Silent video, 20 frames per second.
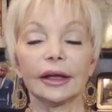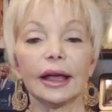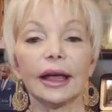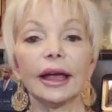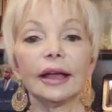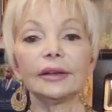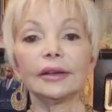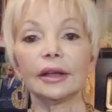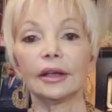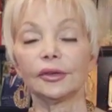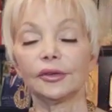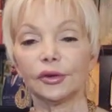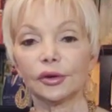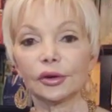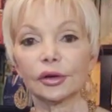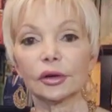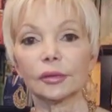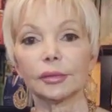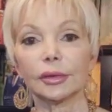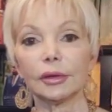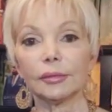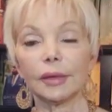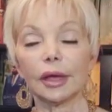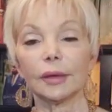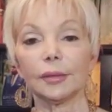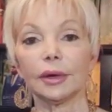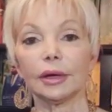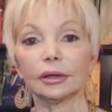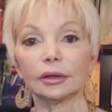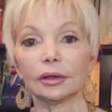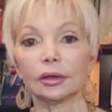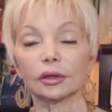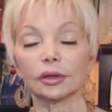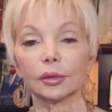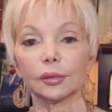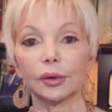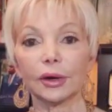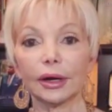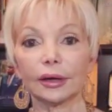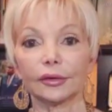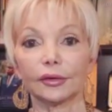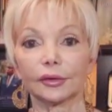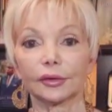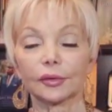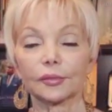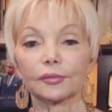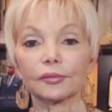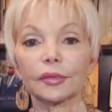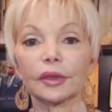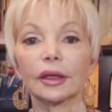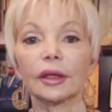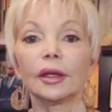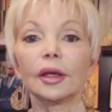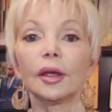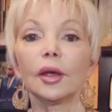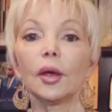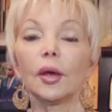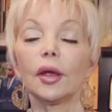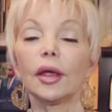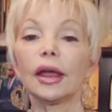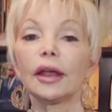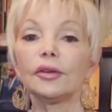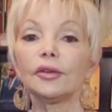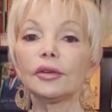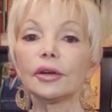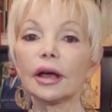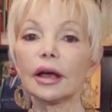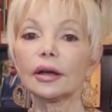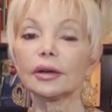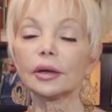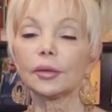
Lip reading: and yes, you're going to be maybe a little depressed. And you're not